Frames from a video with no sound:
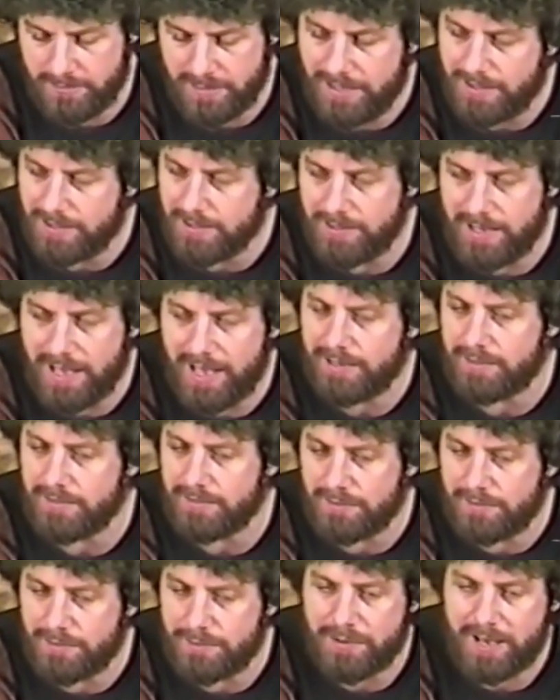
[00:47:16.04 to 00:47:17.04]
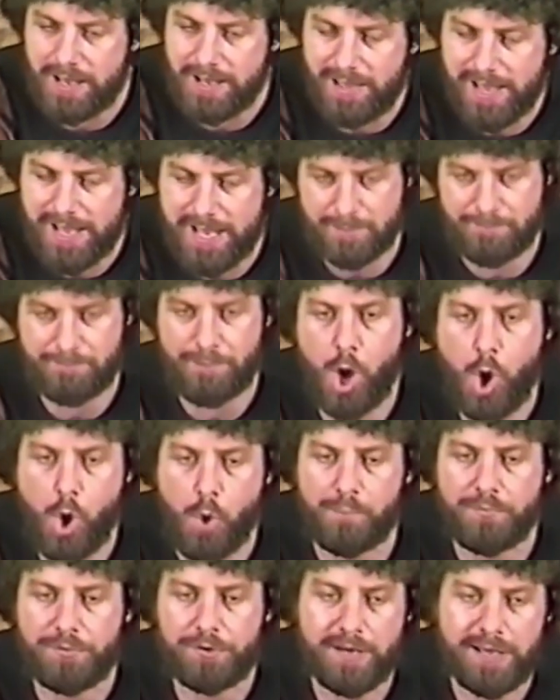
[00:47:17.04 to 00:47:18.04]
Not, not, they're not like a
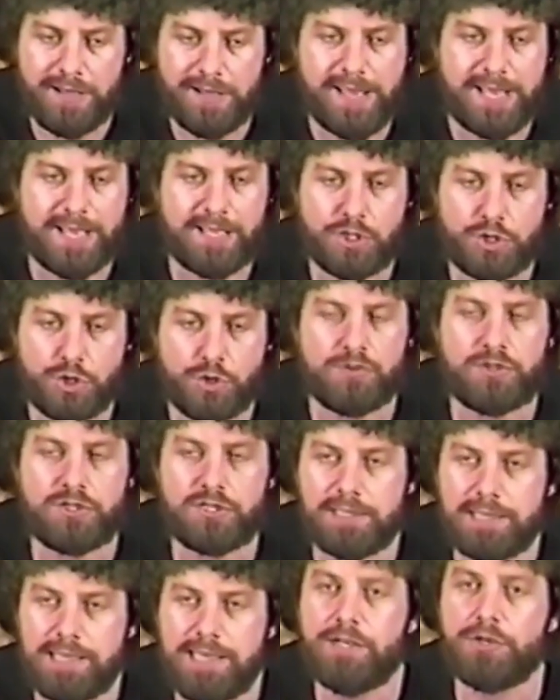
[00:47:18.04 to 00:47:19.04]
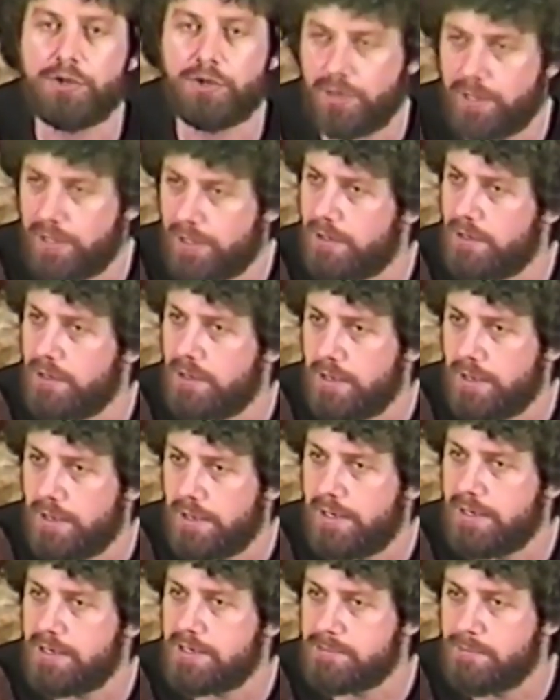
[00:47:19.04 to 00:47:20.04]
pope, they're not like a church leader,
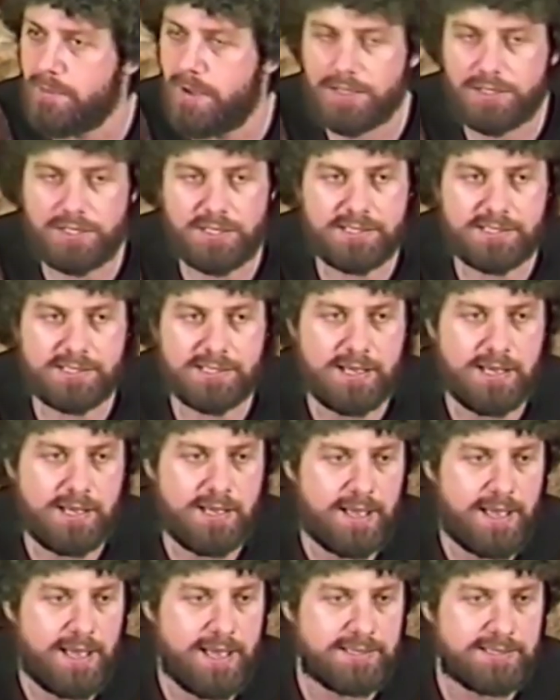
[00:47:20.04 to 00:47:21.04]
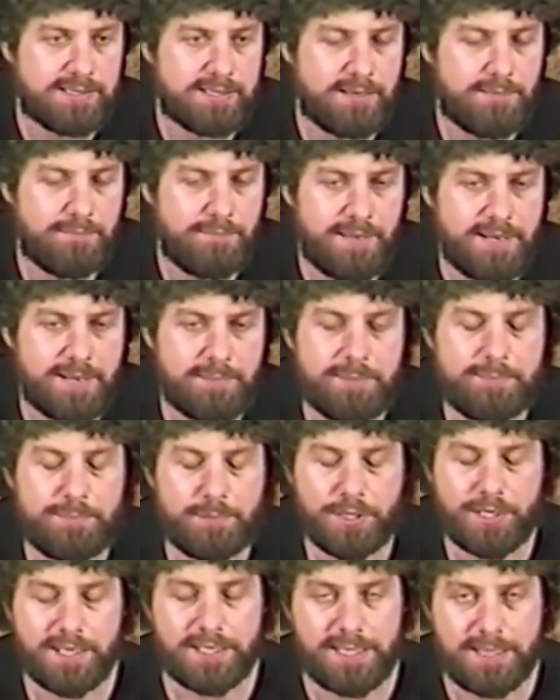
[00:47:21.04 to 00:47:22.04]
in as much as, as uh, many
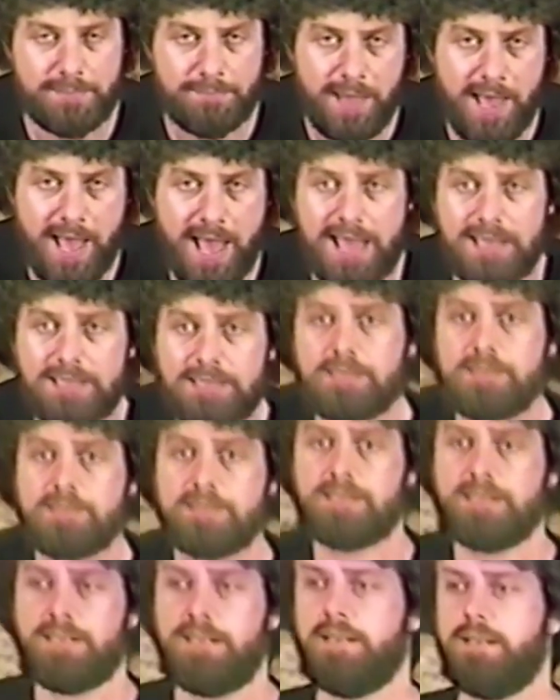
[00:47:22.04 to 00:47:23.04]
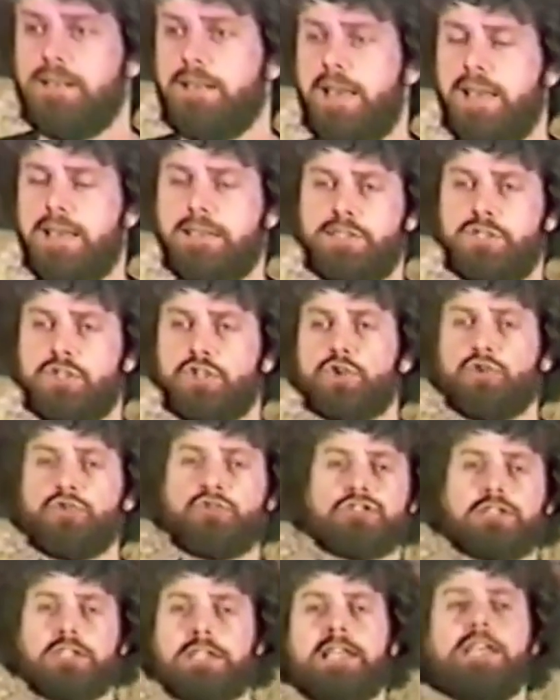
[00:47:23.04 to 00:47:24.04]
people look at the apostles as
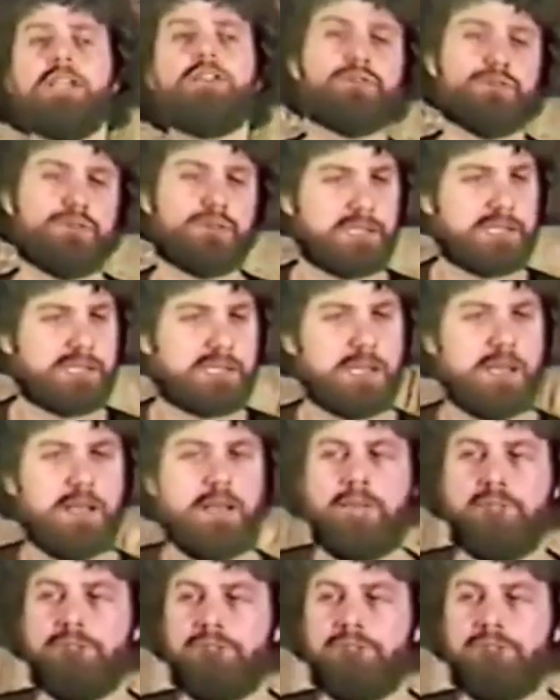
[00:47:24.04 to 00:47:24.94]
church leaders.